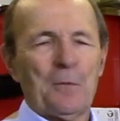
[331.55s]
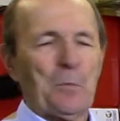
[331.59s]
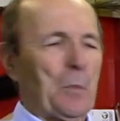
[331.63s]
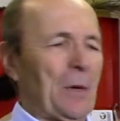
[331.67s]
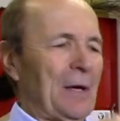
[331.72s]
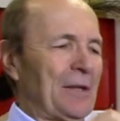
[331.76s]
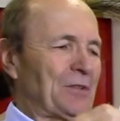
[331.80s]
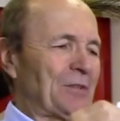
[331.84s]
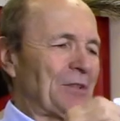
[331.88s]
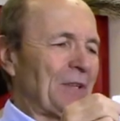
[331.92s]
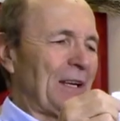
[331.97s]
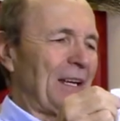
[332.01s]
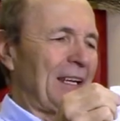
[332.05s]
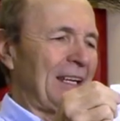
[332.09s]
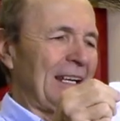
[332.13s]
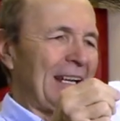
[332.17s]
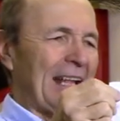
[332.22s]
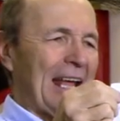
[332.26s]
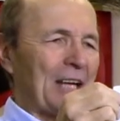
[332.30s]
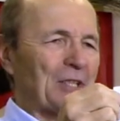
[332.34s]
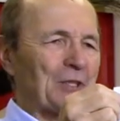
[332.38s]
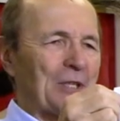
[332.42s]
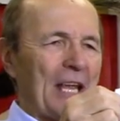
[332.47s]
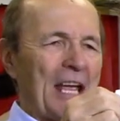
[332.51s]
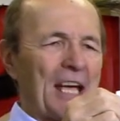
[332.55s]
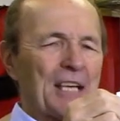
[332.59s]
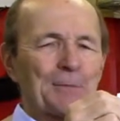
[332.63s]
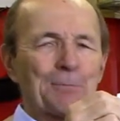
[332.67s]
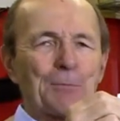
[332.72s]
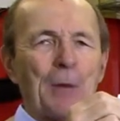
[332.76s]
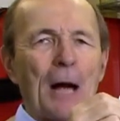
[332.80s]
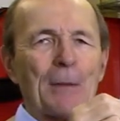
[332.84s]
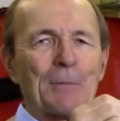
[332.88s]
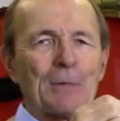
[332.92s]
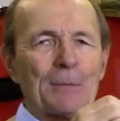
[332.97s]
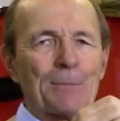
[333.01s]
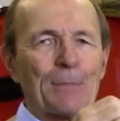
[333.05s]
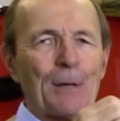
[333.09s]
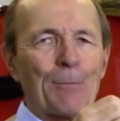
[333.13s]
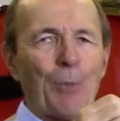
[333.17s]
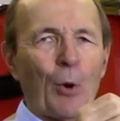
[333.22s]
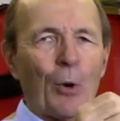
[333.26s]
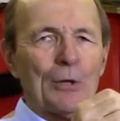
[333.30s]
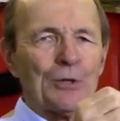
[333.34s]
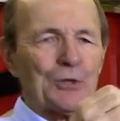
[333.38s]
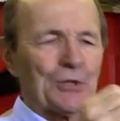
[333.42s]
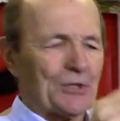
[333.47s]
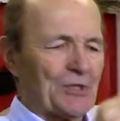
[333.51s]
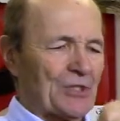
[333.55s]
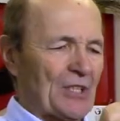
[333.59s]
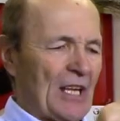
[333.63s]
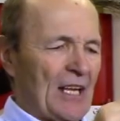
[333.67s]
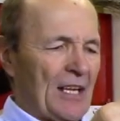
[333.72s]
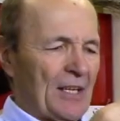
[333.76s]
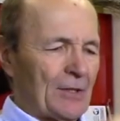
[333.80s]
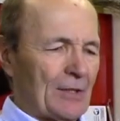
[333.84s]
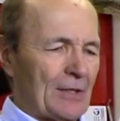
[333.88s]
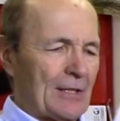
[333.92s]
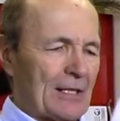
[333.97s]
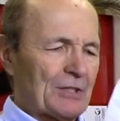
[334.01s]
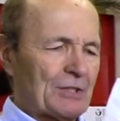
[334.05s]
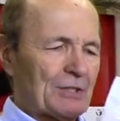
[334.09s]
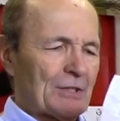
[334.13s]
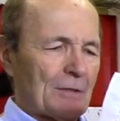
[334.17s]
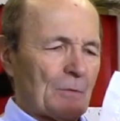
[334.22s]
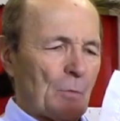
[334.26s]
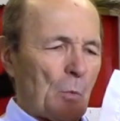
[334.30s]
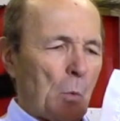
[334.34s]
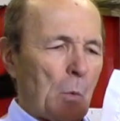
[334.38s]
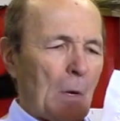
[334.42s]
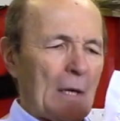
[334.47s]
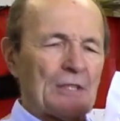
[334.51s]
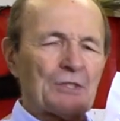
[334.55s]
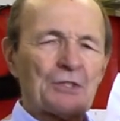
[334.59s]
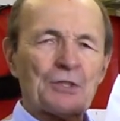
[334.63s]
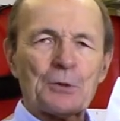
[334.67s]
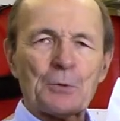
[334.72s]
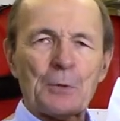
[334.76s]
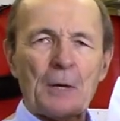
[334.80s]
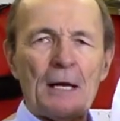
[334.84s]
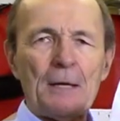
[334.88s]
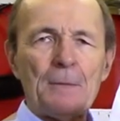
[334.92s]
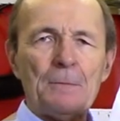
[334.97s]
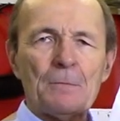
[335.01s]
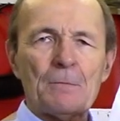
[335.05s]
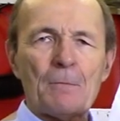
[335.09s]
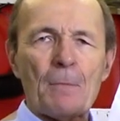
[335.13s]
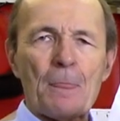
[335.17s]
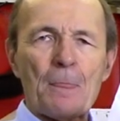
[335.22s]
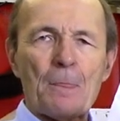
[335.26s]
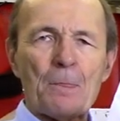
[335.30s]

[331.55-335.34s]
but uh, it actually has proper proportions. This white stripe